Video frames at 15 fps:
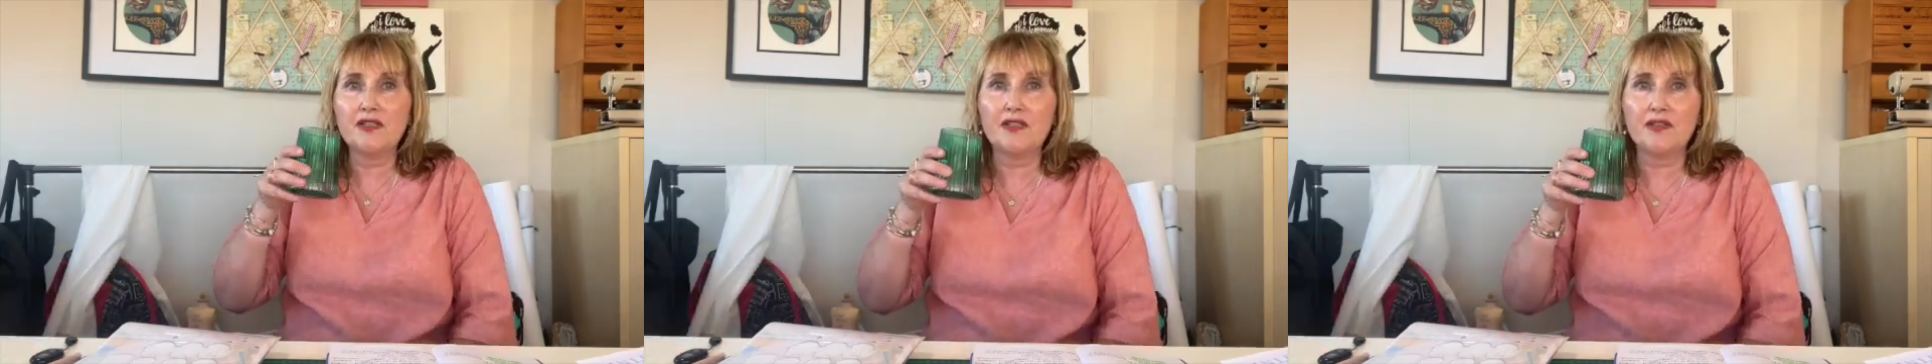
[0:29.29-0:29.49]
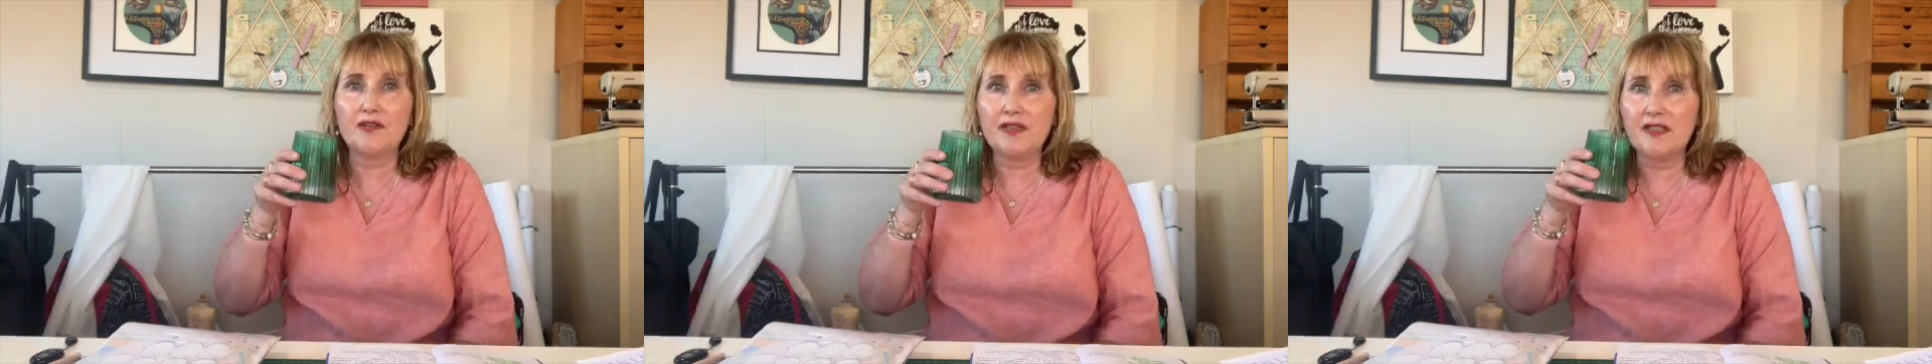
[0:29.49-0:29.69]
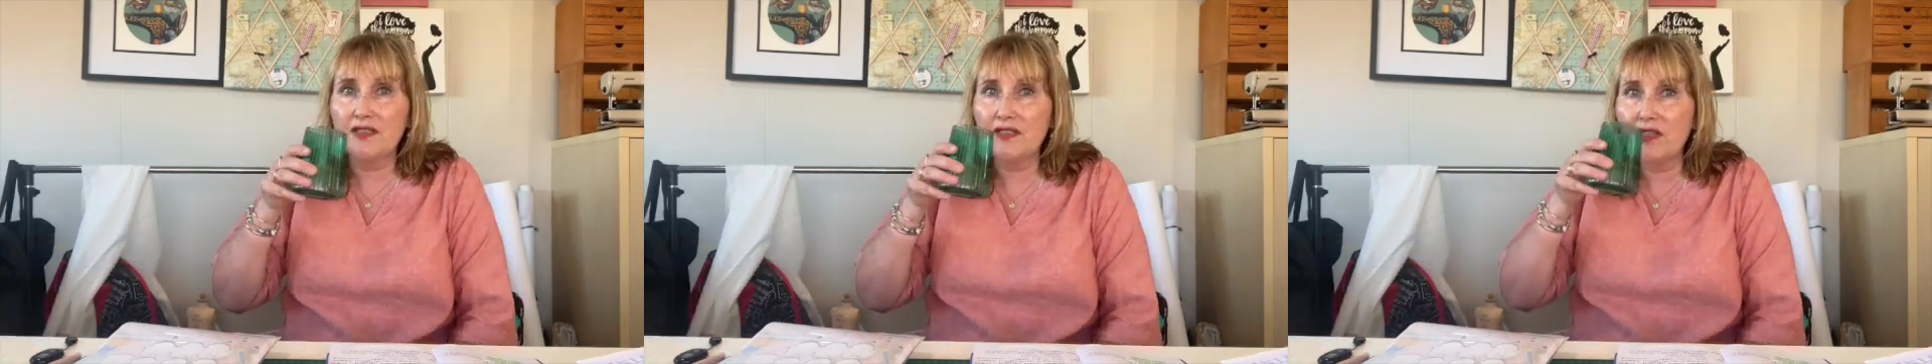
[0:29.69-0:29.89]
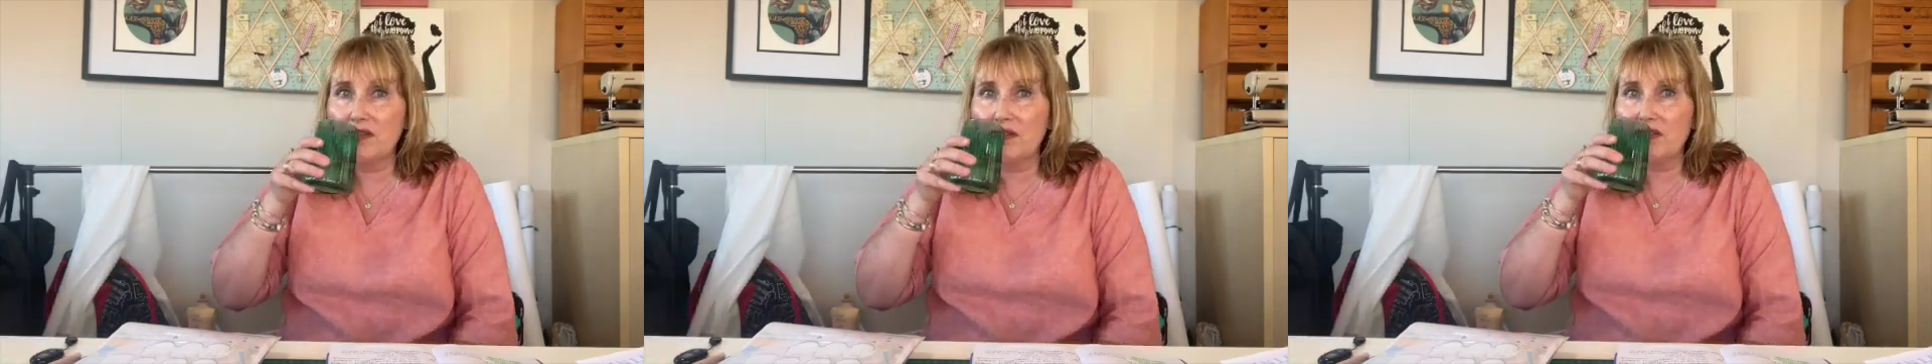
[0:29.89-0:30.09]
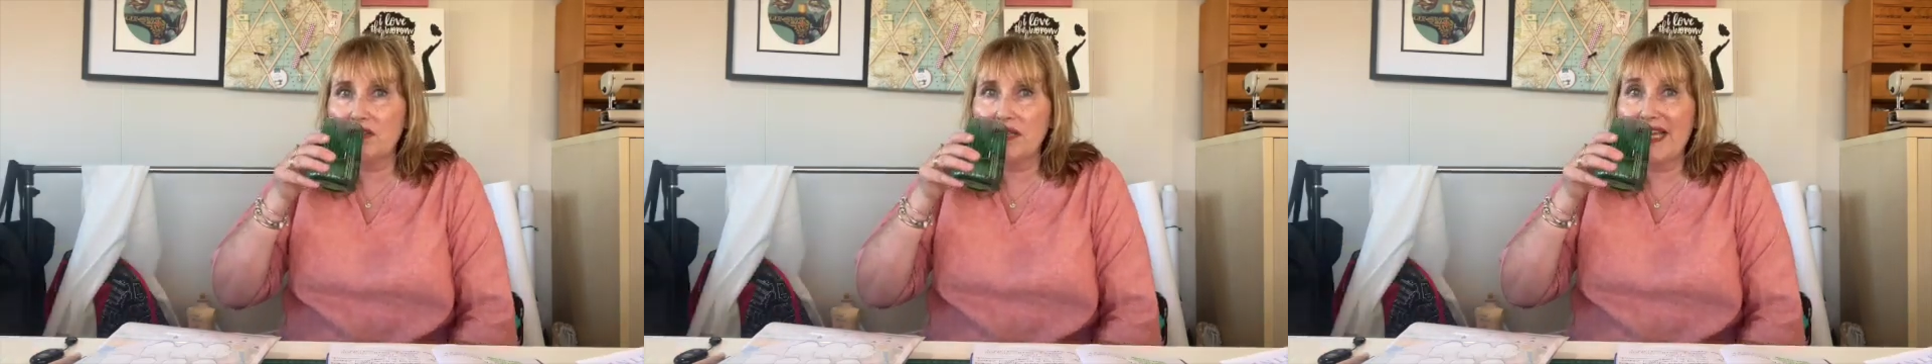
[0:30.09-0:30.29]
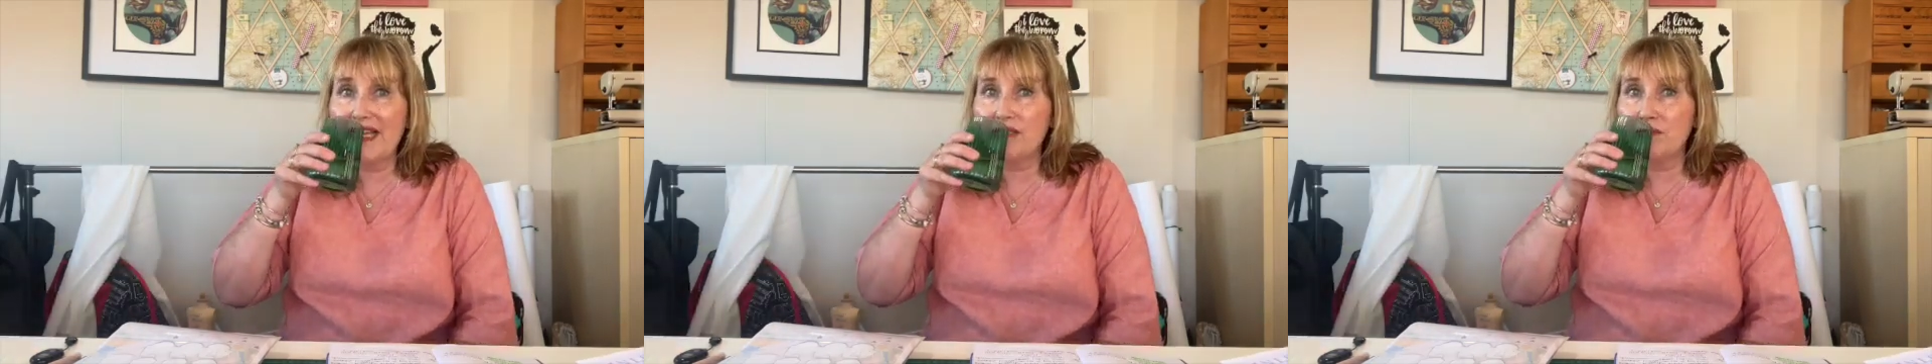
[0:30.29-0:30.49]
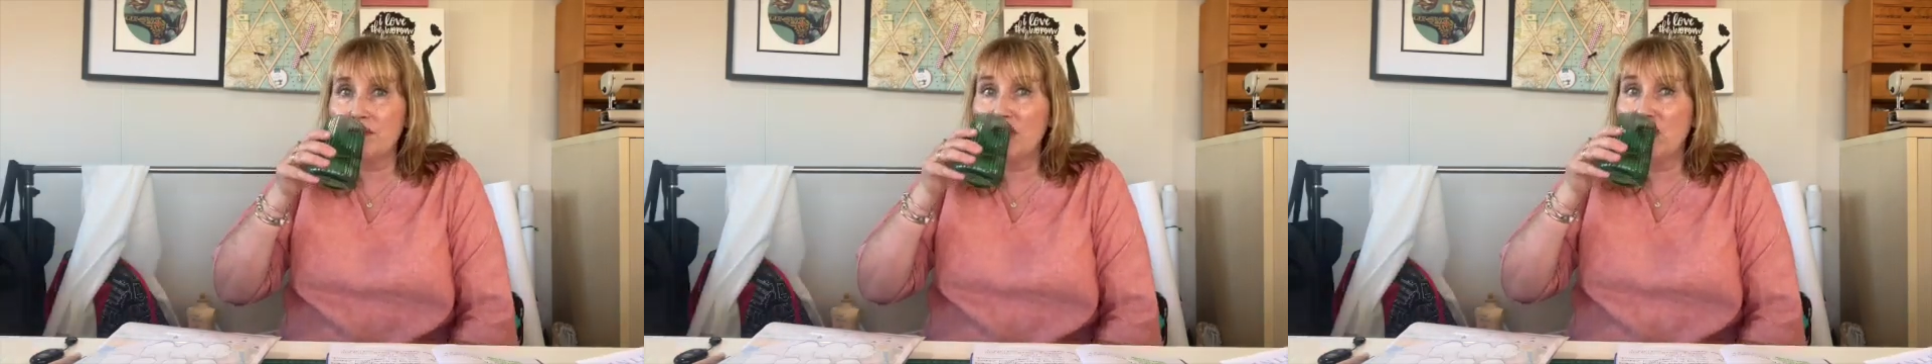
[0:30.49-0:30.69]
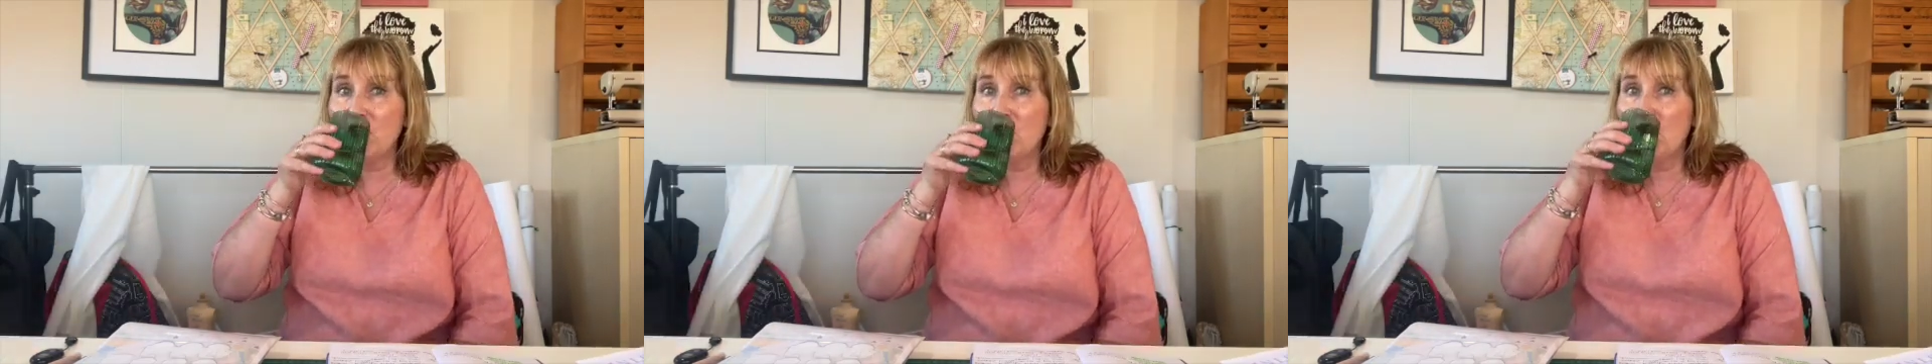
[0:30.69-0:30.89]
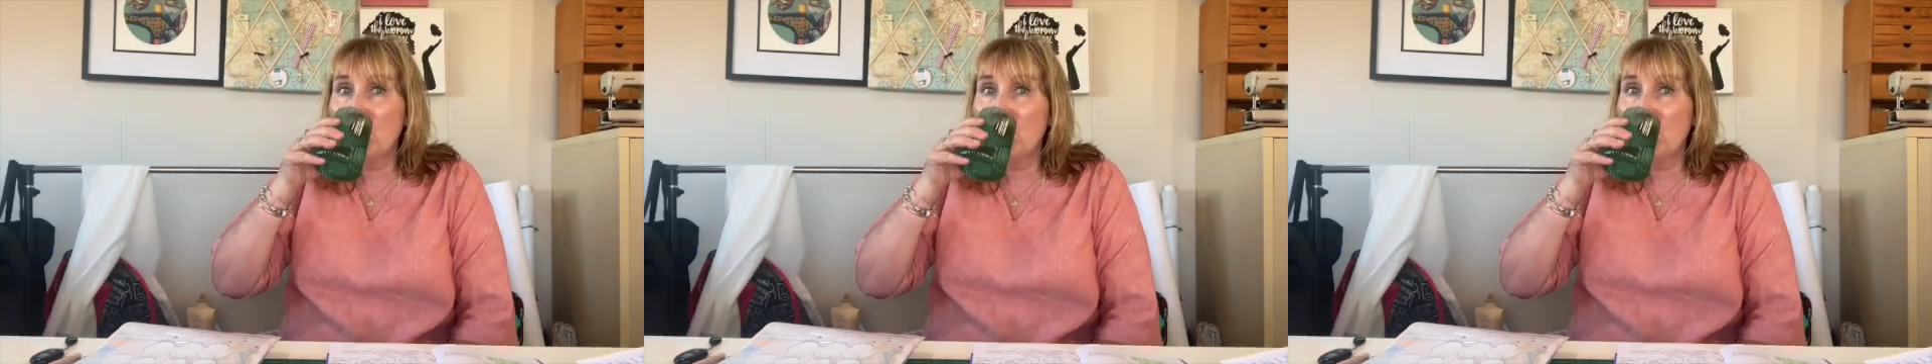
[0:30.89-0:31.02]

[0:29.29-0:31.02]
degrees here in Canterbury.